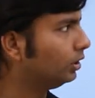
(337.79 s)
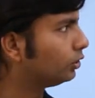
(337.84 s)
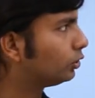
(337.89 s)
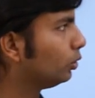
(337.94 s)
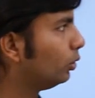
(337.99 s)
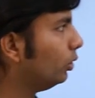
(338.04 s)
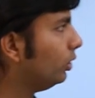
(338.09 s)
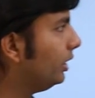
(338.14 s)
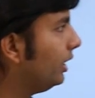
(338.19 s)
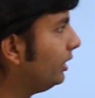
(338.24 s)

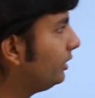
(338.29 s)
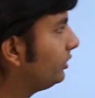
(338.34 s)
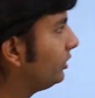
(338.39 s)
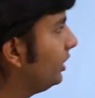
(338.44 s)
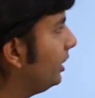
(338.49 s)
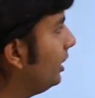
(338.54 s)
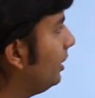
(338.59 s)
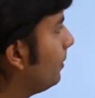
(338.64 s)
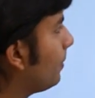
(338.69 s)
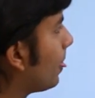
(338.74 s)
so let's
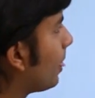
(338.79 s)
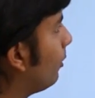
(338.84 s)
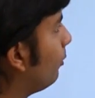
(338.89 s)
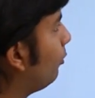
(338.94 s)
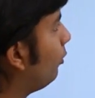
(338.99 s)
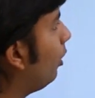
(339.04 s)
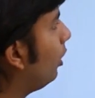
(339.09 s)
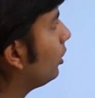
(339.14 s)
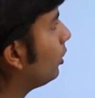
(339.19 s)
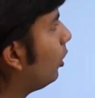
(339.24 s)
see
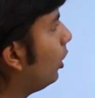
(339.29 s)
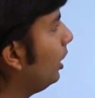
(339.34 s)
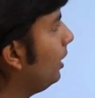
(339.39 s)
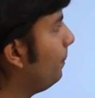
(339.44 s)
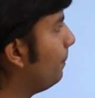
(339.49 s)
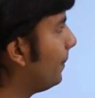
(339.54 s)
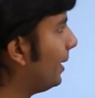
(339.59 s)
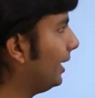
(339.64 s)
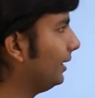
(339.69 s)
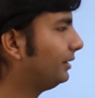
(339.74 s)
what
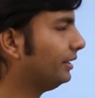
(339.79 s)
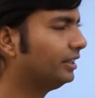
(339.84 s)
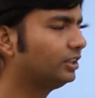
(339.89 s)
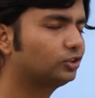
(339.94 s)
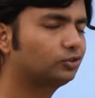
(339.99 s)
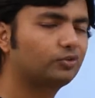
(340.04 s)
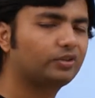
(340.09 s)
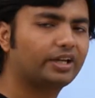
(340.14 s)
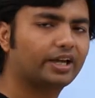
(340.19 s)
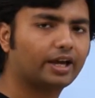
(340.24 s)
all
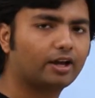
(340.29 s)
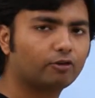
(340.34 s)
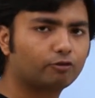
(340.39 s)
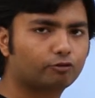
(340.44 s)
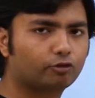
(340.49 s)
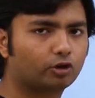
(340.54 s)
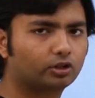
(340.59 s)
methods we have